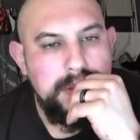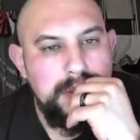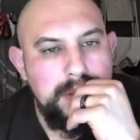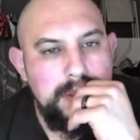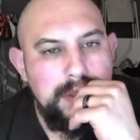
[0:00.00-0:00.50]

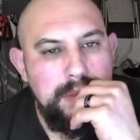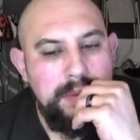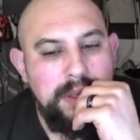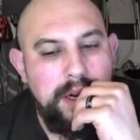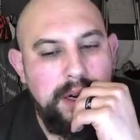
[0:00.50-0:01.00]
We got
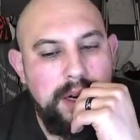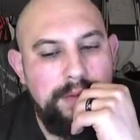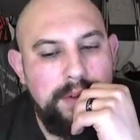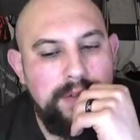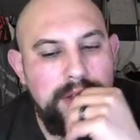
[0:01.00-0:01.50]
Earthly
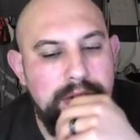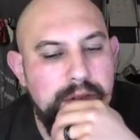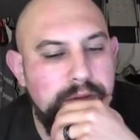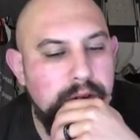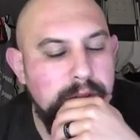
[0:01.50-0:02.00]
Vessel to
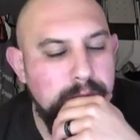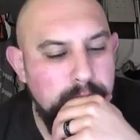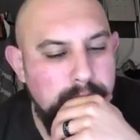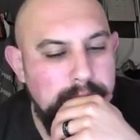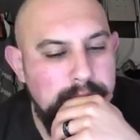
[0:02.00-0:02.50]
find more
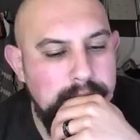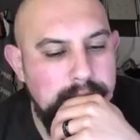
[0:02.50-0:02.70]
energy.